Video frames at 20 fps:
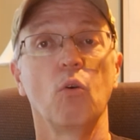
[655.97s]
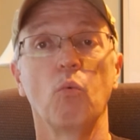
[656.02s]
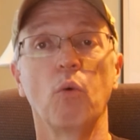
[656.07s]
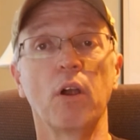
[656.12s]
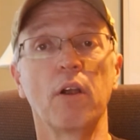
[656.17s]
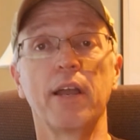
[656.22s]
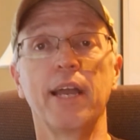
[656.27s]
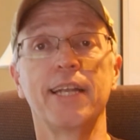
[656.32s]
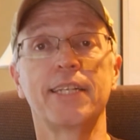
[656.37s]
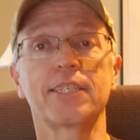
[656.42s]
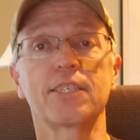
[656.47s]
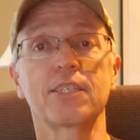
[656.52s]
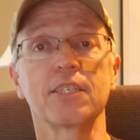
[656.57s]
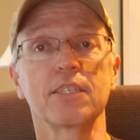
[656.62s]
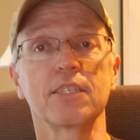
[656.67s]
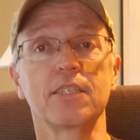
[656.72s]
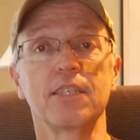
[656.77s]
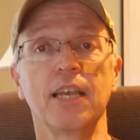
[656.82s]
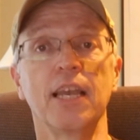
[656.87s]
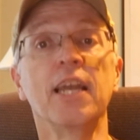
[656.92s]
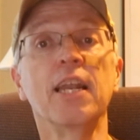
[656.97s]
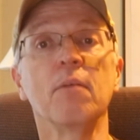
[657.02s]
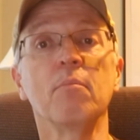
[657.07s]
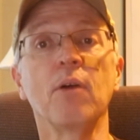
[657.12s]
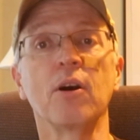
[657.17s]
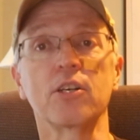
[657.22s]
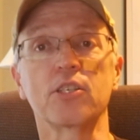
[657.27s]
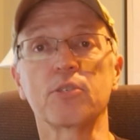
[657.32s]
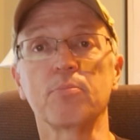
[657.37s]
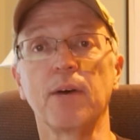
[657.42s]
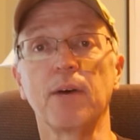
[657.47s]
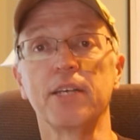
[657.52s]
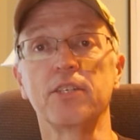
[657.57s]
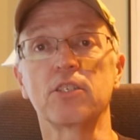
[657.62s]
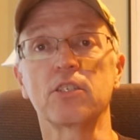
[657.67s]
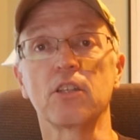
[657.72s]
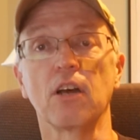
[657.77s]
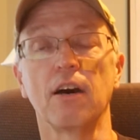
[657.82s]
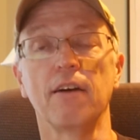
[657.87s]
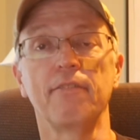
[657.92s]
where it's just in amongst my
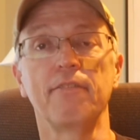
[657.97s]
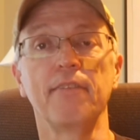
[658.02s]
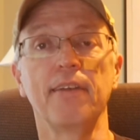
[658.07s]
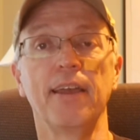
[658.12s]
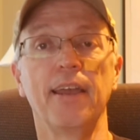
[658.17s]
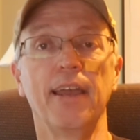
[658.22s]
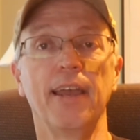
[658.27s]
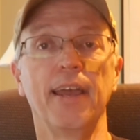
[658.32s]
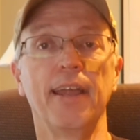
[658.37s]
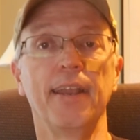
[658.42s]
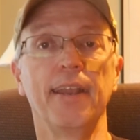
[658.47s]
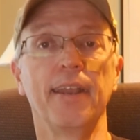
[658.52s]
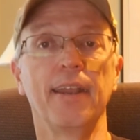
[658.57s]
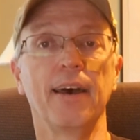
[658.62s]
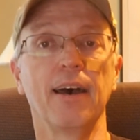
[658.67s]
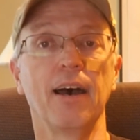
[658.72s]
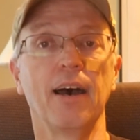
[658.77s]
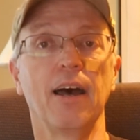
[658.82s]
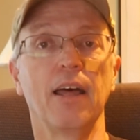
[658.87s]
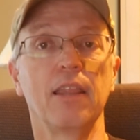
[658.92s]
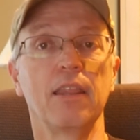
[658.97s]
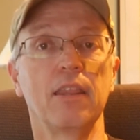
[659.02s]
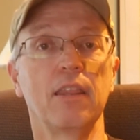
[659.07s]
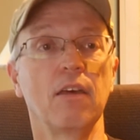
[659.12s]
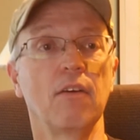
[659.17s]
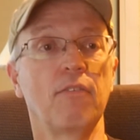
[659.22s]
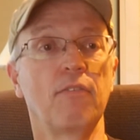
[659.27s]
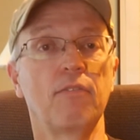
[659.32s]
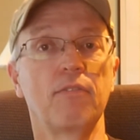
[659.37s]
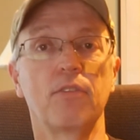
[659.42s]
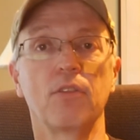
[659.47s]
stuff. And the